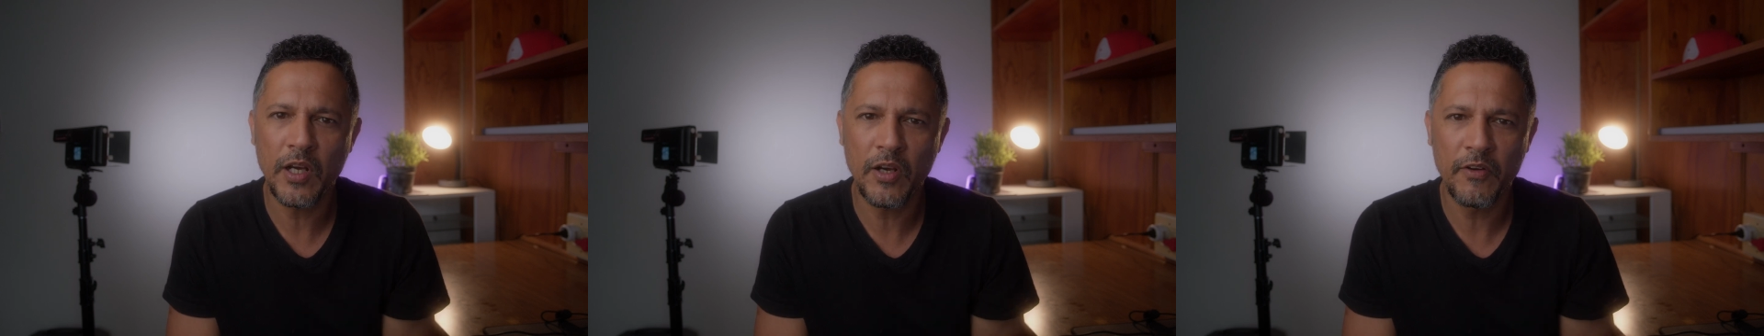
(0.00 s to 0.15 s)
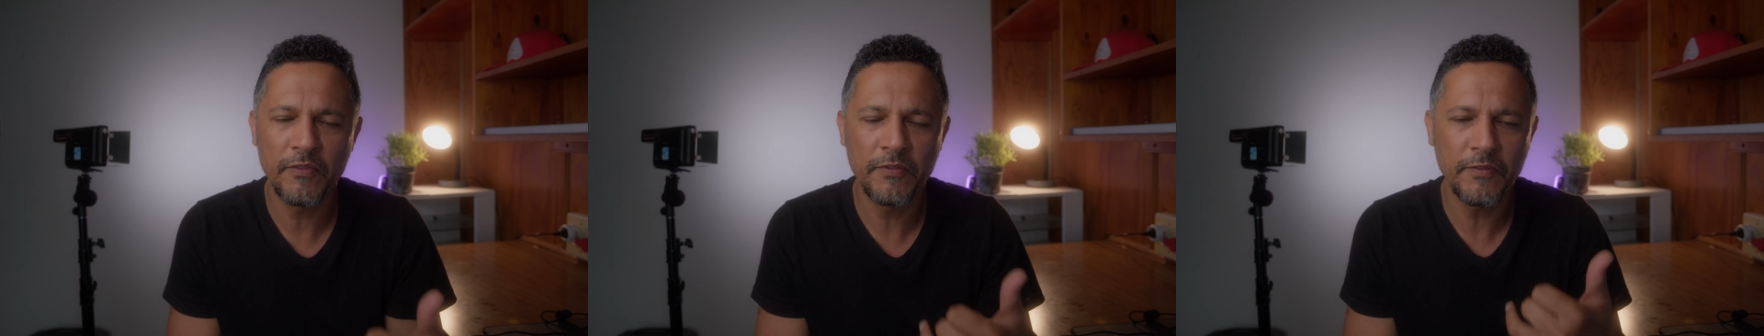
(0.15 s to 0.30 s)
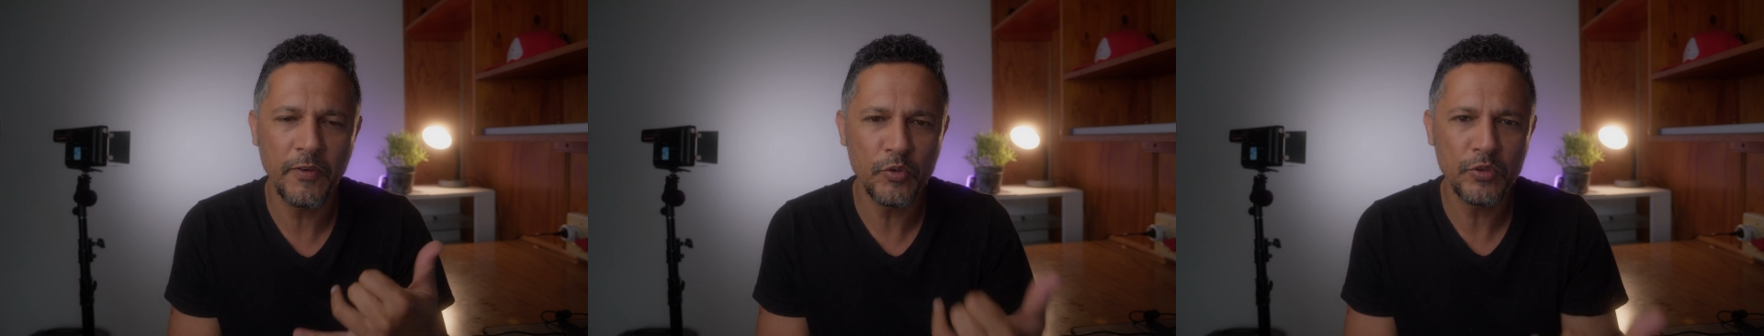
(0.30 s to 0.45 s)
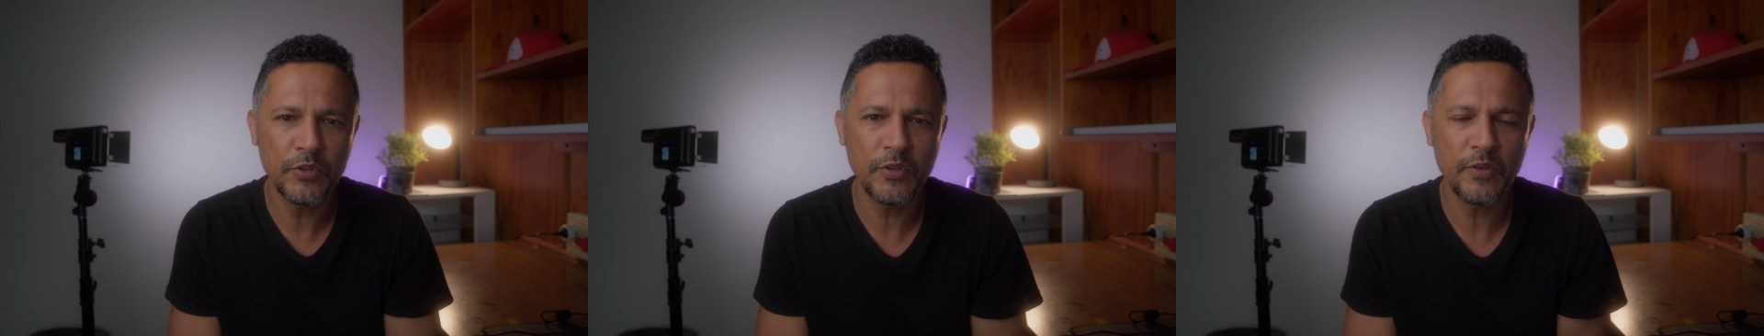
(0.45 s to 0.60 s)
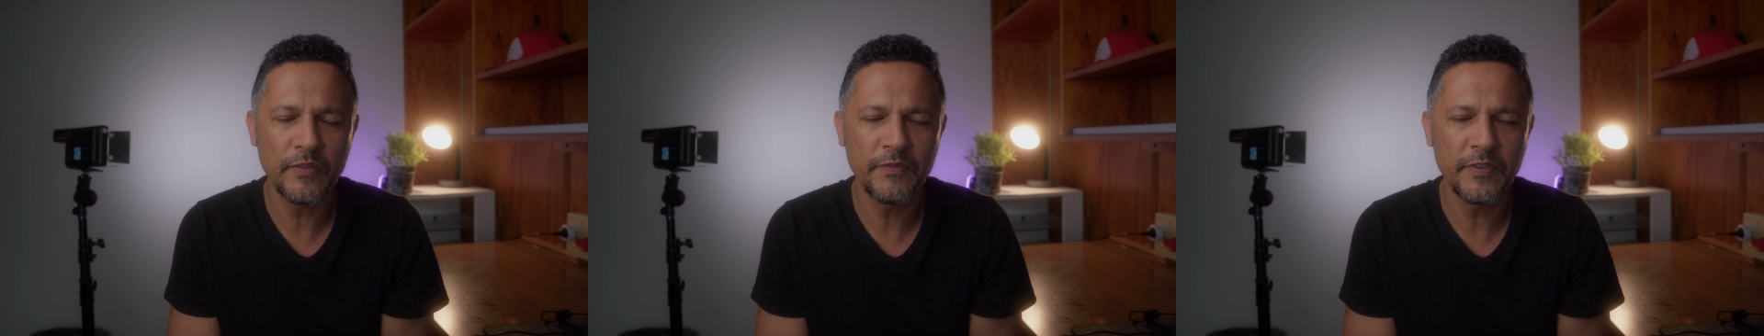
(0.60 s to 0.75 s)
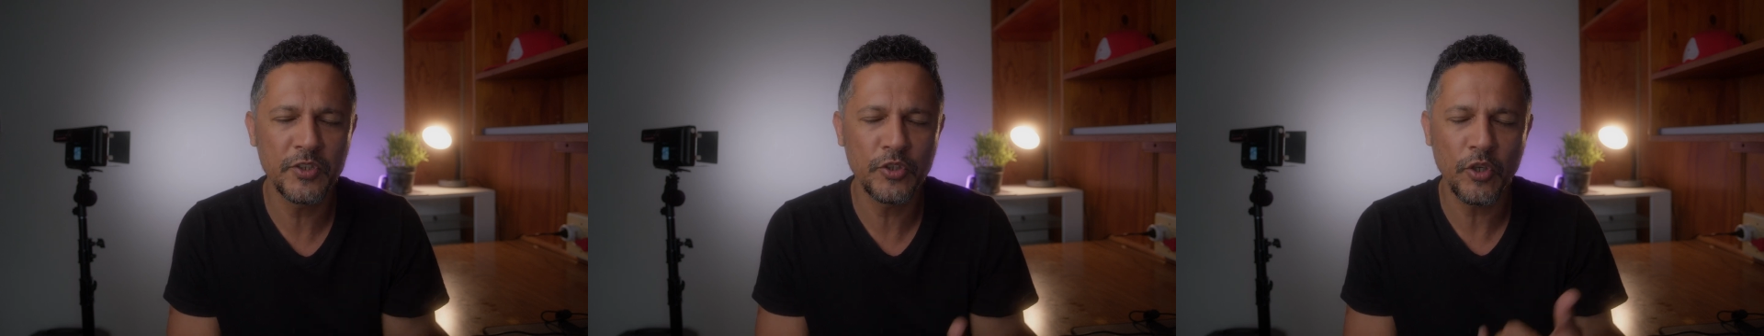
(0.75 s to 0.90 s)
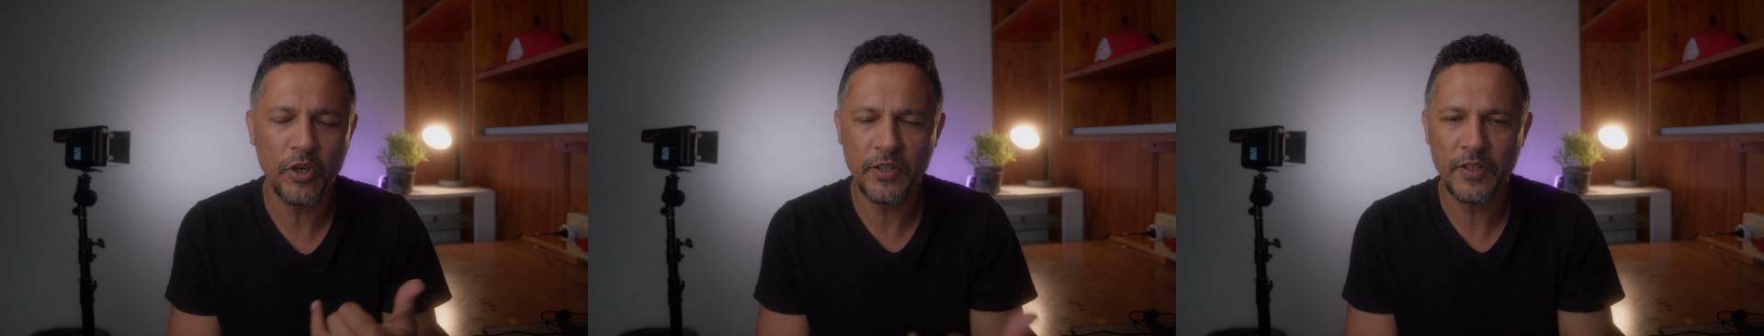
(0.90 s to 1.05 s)
a
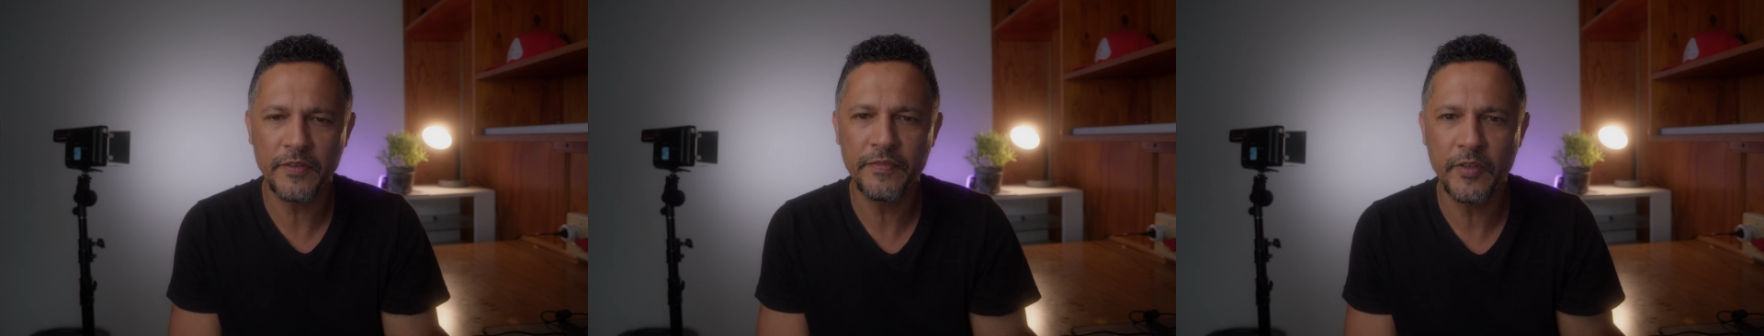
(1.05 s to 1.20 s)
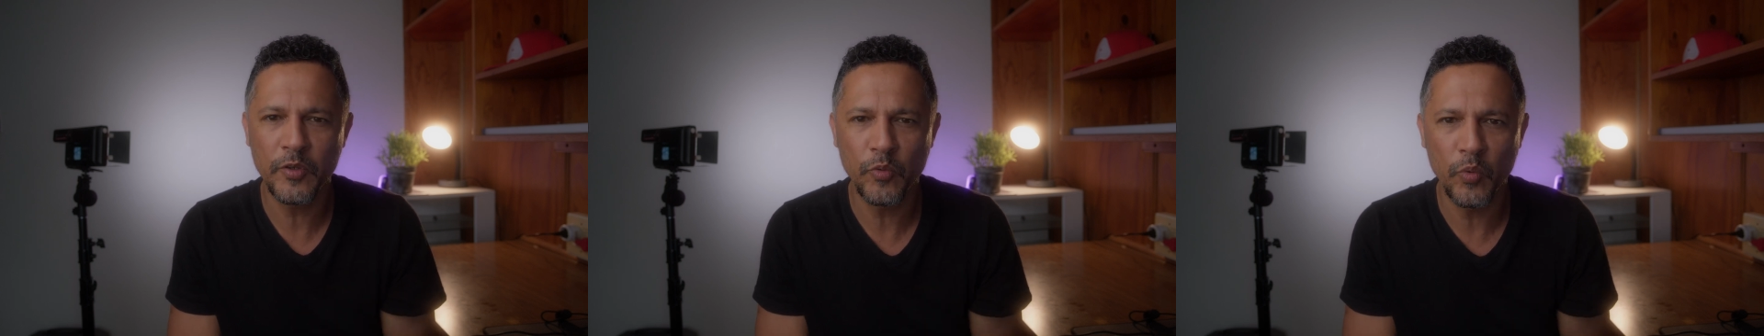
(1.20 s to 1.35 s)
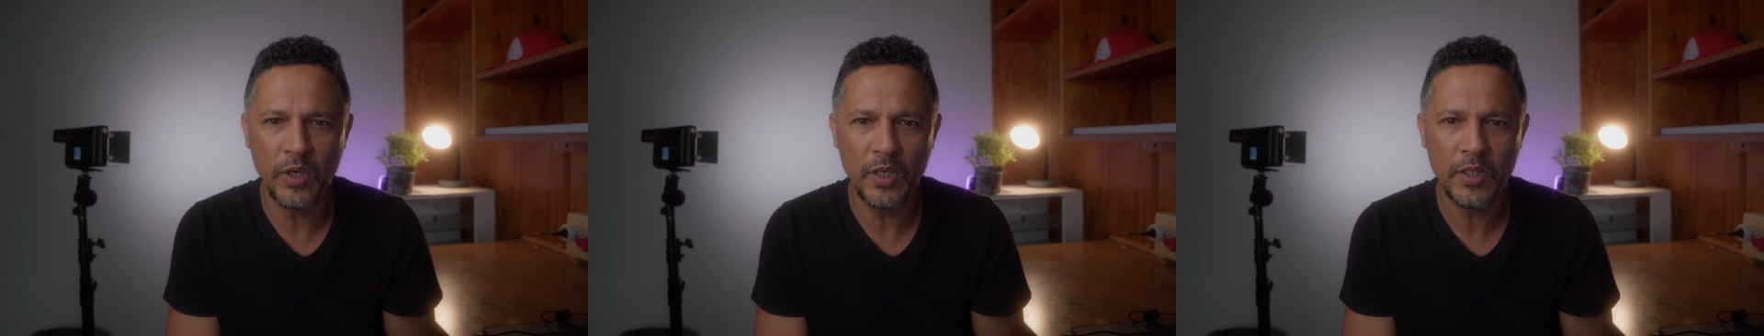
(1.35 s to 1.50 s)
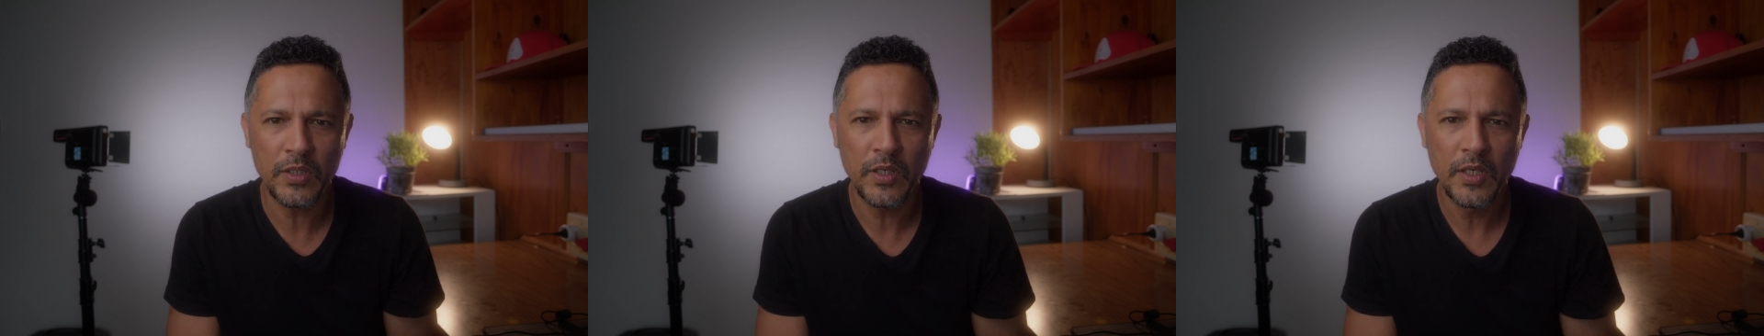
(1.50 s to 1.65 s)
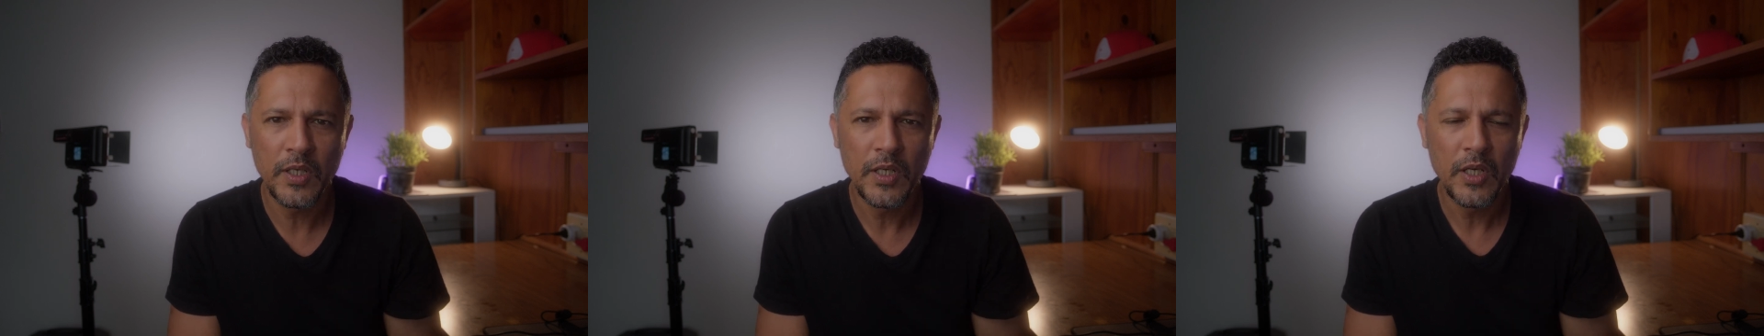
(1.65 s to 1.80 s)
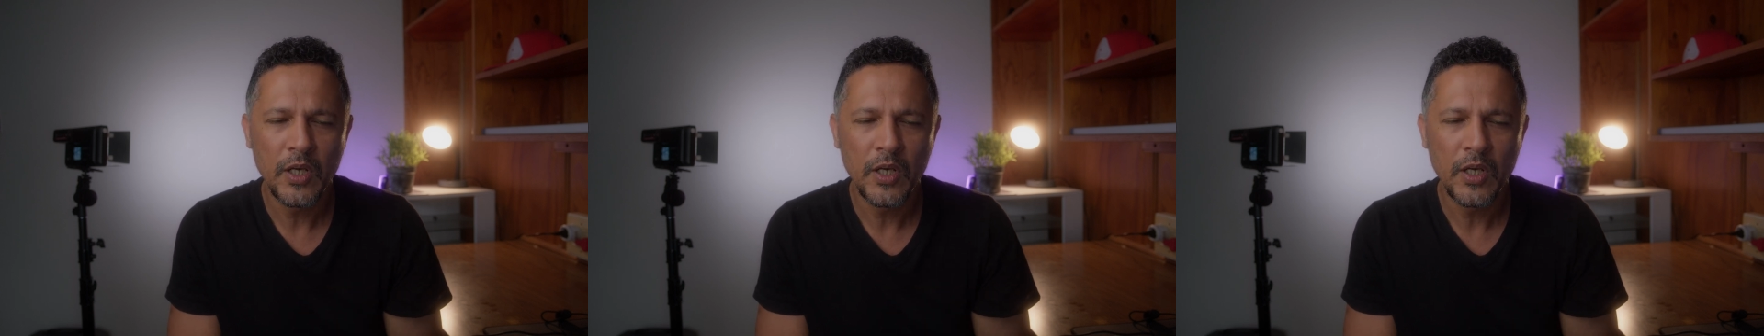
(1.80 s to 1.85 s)
photography work